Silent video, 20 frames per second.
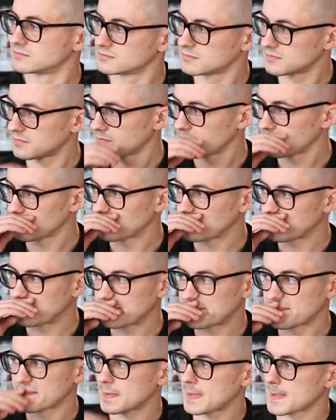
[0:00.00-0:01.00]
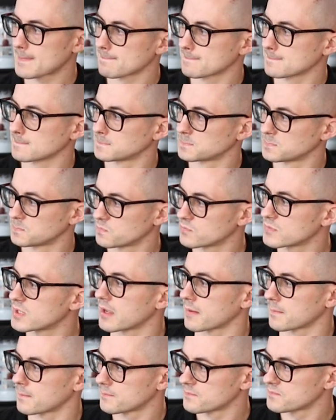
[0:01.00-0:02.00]
if you can eat more,
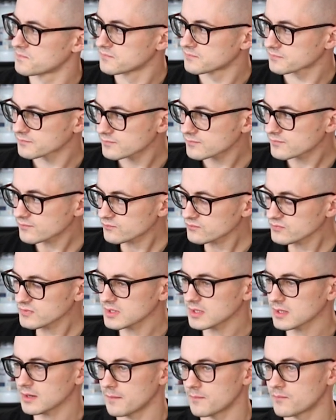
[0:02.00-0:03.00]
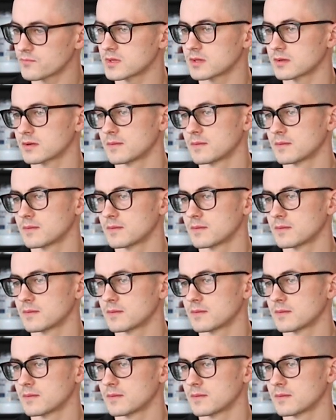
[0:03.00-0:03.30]
sometimes you'll lose weight. How does